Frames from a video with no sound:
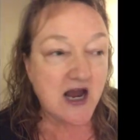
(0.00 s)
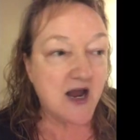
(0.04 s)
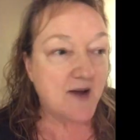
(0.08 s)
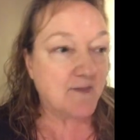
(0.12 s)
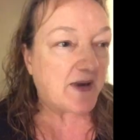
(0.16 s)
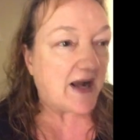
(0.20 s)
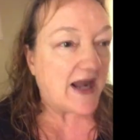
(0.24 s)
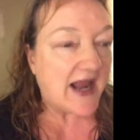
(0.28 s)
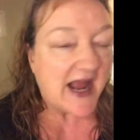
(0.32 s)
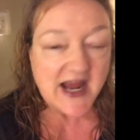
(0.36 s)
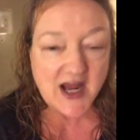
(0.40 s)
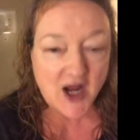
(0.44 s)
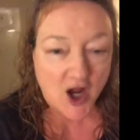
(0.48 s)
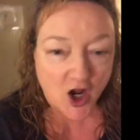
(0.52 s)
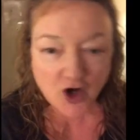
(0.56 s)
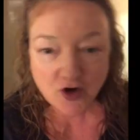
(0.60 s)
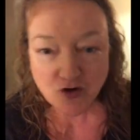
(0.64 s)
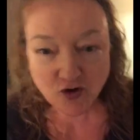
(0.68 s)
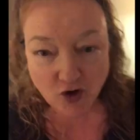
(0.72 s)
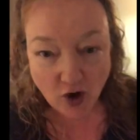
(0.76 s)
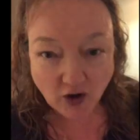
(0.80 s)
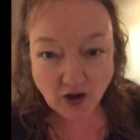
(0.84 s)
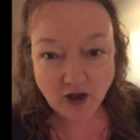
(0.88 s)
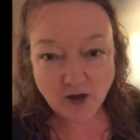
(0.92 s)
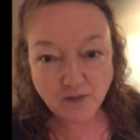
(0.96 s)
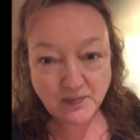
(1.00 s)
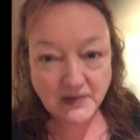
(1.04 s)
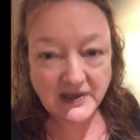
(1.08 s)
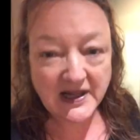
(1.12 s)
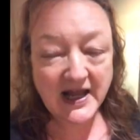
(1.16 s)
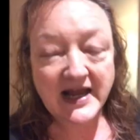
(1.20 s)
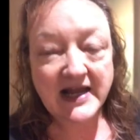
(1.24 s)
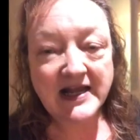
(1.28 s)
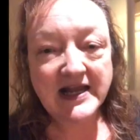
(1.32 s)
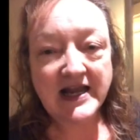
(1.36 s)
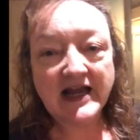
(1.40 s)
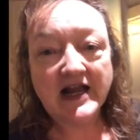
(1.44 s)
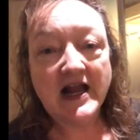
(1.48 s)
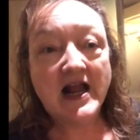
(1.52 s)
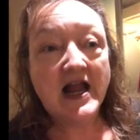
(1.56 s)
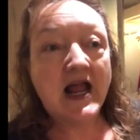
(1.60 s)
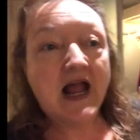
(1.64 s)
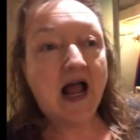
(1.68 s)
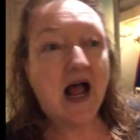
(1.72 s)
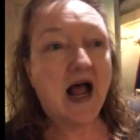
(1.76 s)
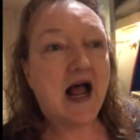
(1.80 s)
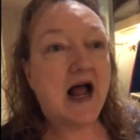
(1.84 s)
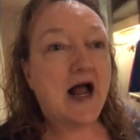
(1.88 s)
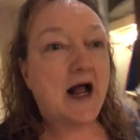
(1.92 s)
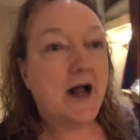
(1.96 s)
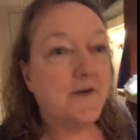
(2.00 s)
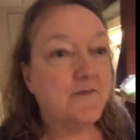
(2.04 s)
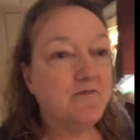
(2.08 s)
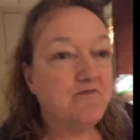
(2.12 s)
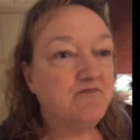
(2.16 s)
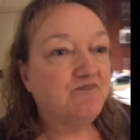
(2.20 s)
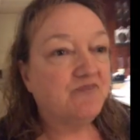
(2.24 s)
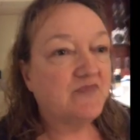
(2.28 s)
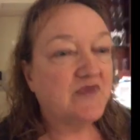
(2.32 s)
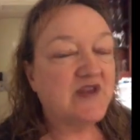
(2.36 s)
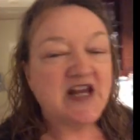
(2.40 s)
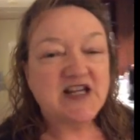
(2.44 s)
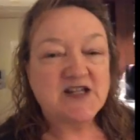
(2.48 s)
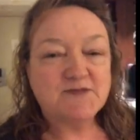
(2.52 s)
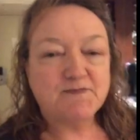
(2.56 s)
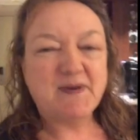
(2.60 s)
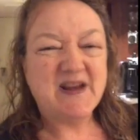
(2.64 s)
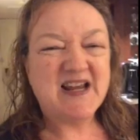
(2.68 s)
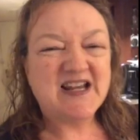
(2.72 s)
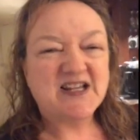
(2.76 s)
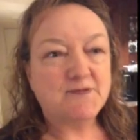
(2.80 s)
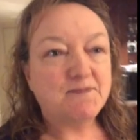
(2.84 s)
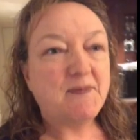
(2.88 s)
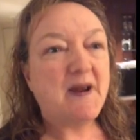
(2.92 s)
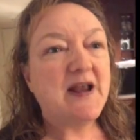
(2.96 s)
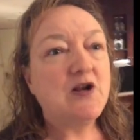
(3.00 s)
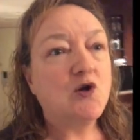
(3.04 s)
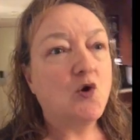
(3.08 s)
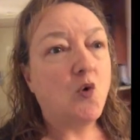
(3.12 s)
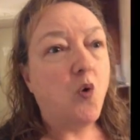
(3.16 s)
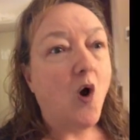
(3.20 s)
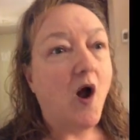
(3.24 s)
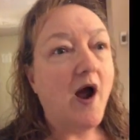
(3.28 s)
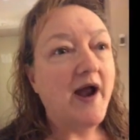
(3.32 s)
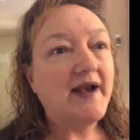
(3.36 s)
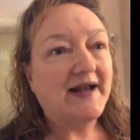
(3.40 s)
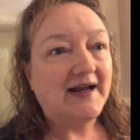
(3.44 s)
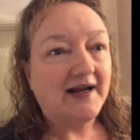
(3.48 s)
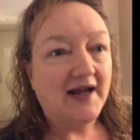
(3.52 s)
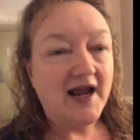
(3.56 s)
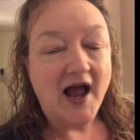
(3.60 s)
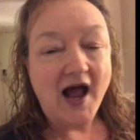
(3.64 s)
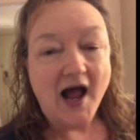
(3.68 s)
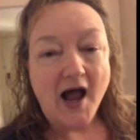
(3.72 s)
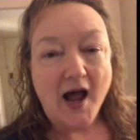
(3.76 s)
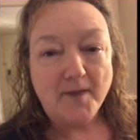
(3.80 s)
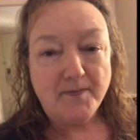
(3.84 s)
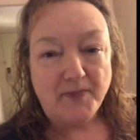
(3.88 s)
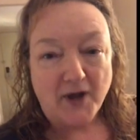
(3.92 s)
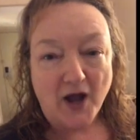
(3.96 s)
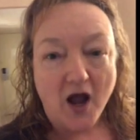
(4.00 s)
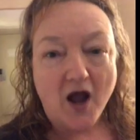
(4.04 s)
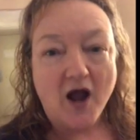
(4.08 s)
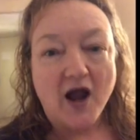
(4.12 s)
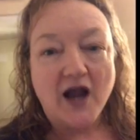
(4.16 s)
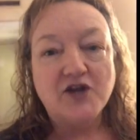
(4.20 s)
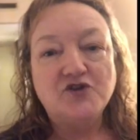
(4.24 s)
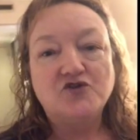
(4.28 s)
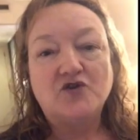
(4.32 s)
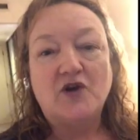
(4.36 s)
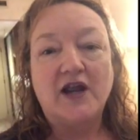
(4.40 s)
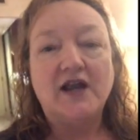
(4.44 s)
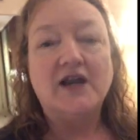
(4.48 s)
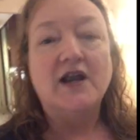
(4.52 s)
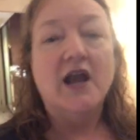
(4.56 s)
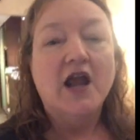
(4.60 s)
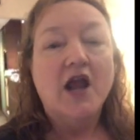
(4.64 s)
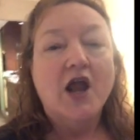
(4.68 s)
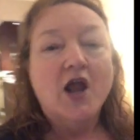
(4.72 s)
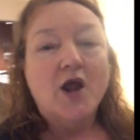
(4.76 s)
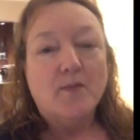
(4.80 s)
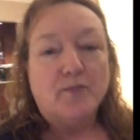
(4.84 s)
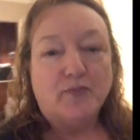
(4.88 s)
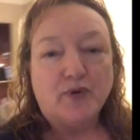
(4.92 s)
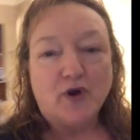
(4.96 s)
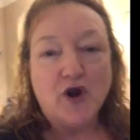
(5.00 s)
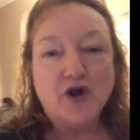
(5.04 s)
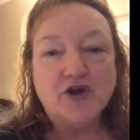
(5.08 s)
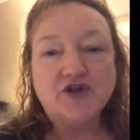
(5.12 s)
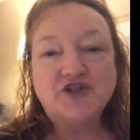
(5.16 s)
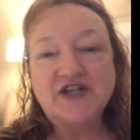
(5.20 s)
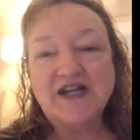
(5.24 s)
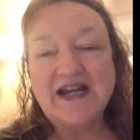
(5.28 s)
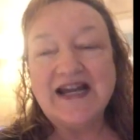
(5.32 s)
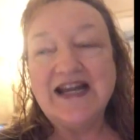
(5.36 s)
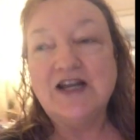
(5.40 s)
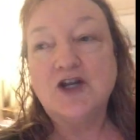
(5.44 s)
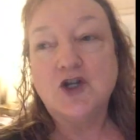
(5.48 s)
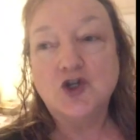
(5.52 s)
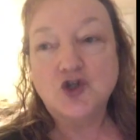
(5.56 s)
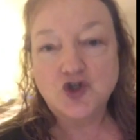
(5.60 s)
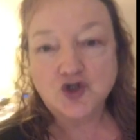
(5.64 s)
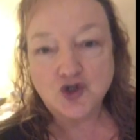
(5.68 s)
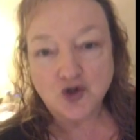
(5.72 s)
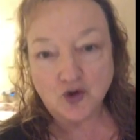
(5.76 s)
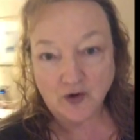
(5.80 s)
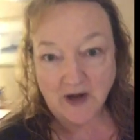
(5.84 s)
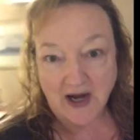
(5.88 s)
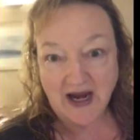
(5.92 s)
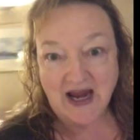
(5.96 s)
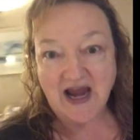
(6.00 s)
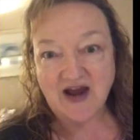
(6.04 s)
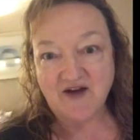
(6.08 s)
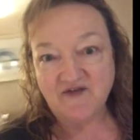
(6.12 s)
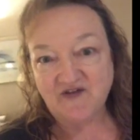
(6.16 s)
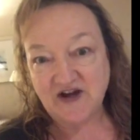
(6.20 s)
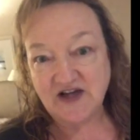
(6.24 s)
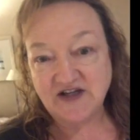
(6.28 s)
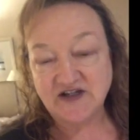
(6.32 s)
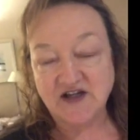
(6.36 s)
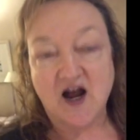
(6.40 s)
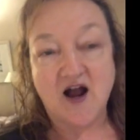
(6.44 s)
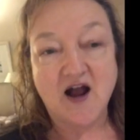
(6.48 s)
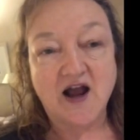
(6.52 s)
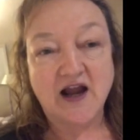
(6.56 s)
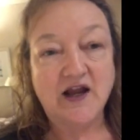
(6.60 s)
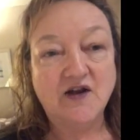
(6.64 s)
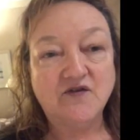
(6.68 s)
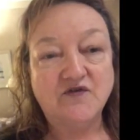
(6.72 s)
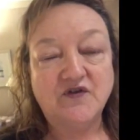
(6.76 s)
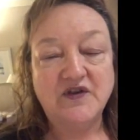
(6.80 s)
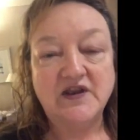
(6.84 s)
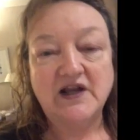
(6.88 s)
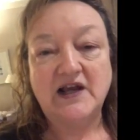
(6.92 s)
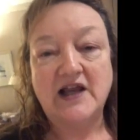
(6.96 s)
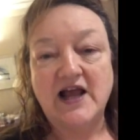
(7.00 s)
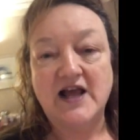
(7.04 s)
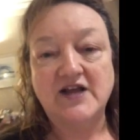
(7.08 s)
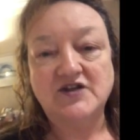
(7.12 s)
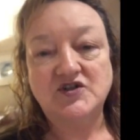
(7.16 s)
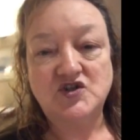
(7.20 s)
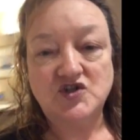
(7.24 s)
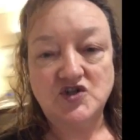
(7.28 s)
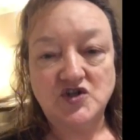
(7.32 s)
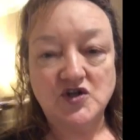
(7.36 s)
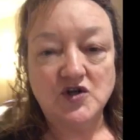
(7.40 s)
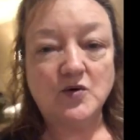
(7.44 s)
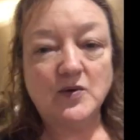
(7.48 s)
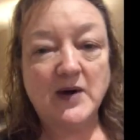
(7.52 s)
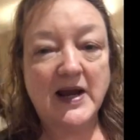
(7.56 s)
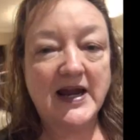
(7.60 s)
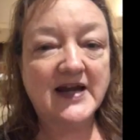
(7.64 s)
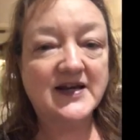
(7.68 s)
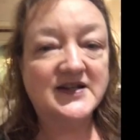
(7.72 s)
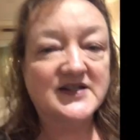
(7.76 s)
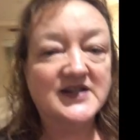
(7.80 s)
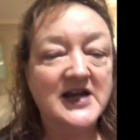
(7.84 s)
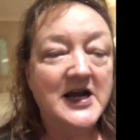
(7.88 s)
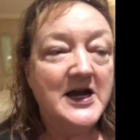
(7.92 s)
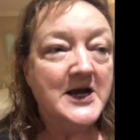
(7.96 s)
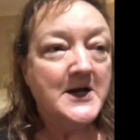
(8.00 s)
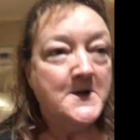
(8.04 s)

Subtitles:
But hey-ho, not complaining. It's been quite a carbohydrate, protein, sugar-heavy diet for the last 2 weeks.